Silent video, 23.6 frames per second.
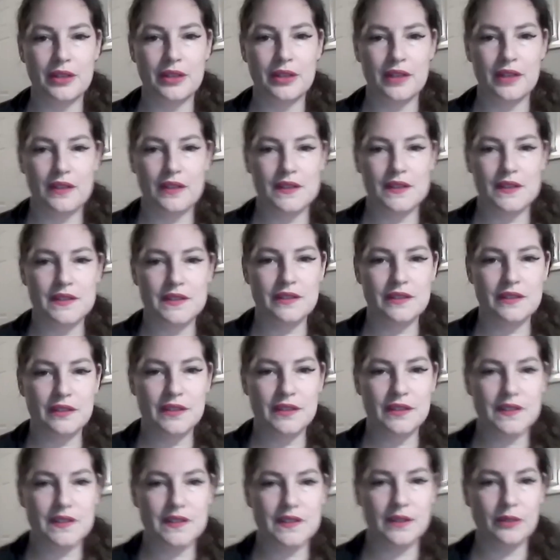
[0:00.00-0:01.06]
get this
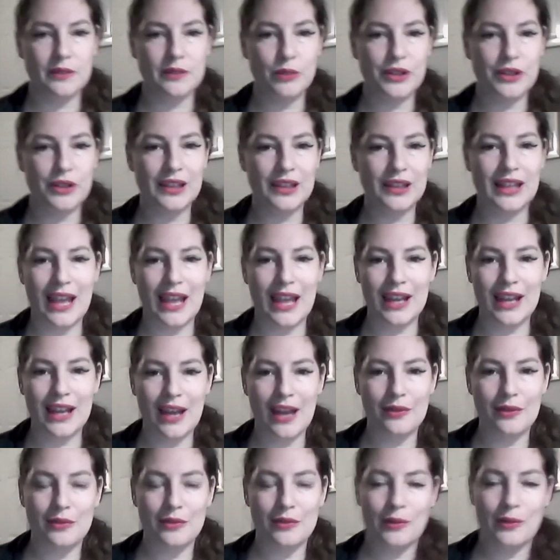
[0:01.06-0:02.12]
weird light
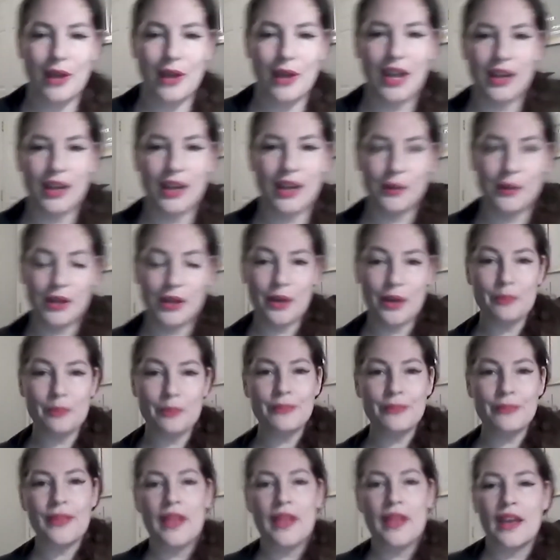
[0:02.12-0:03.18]
out of the way. Here we go.
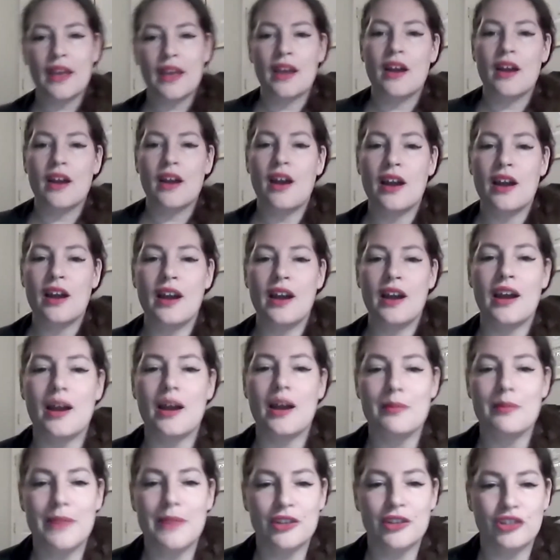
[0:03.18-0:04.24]

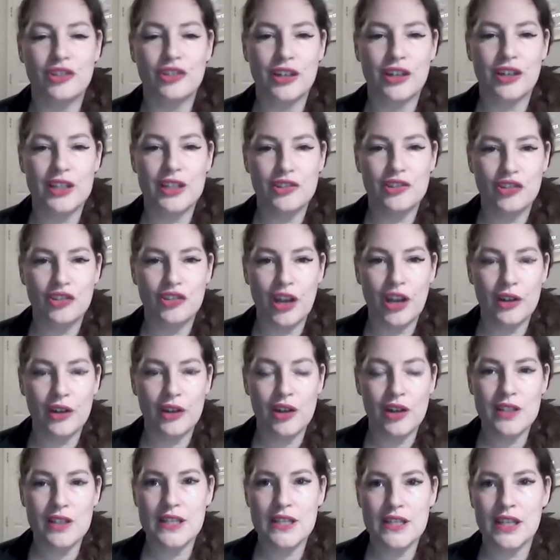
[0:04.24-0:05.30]
Make sure it gets shared
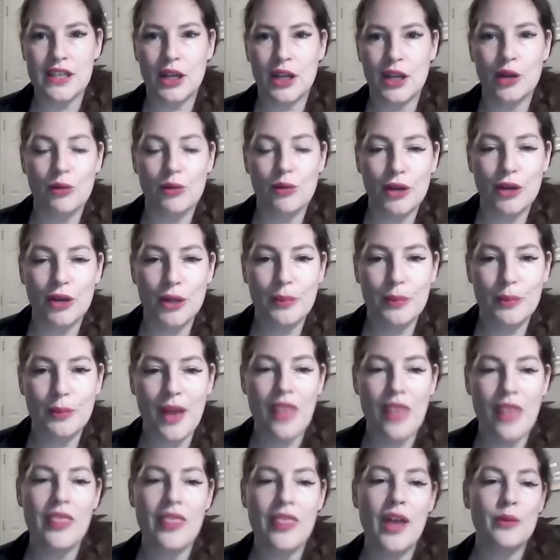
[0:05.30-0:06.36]
onto their group,
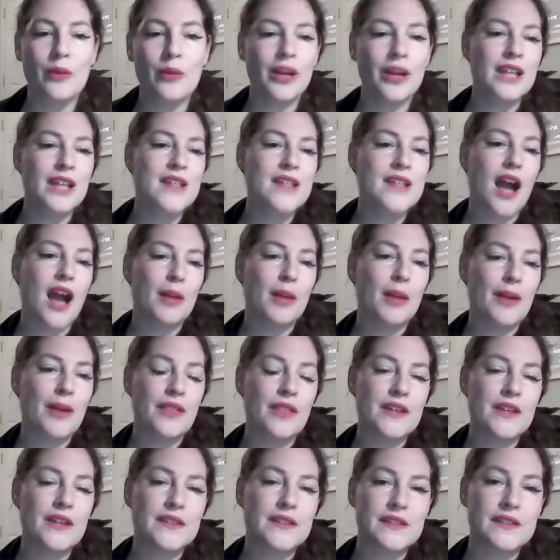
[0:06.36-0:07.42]
and then we're going to talk about
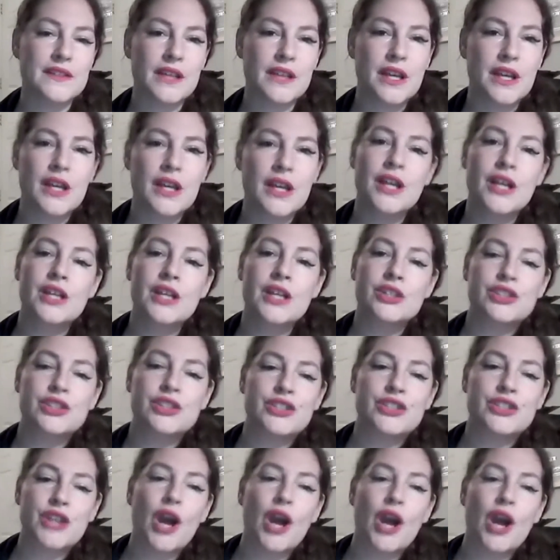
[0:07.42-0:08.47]
this.
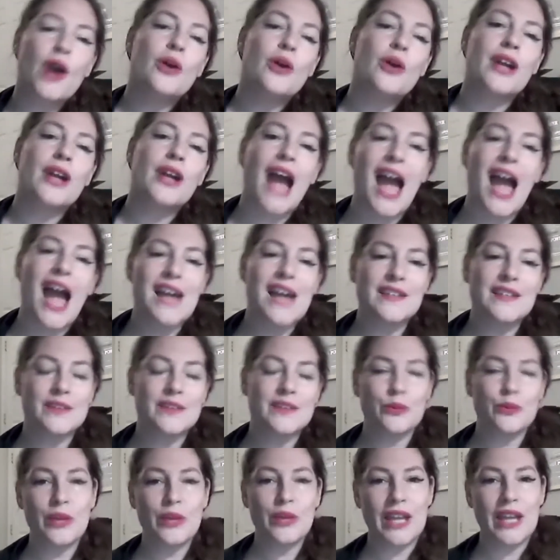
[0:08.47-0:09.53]
So guys,
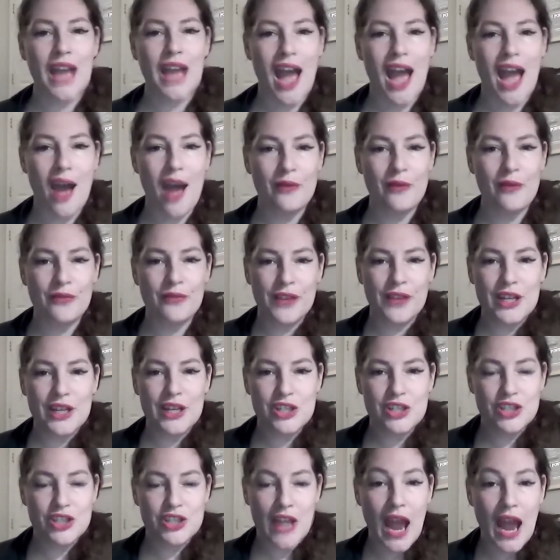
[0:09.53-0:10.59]
we have
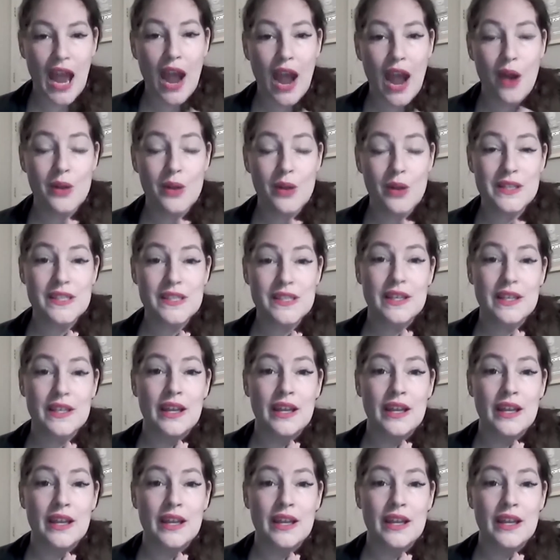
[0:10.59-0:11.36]
finished out